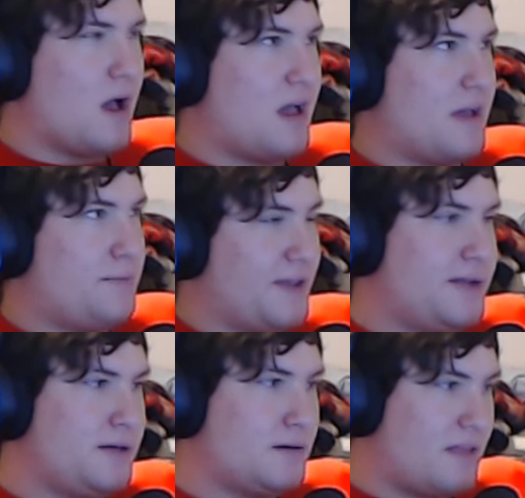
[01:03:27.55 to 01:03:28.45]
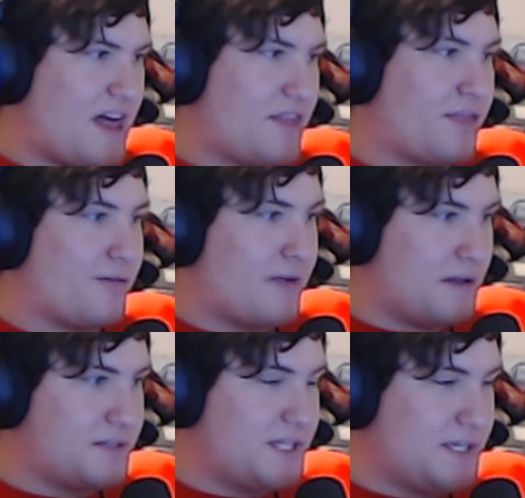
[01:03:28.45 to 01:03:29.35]
I played it a lot
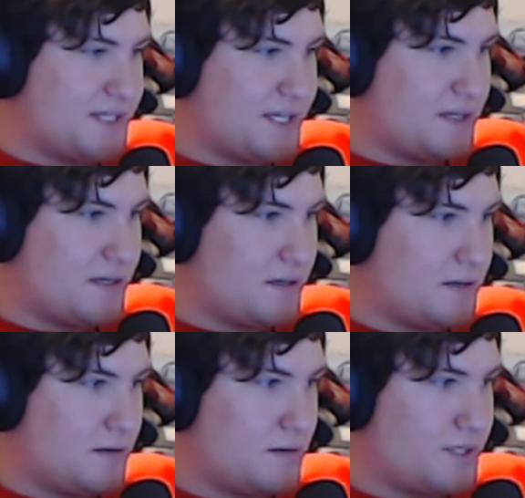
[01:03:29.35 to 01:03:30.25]
throughout season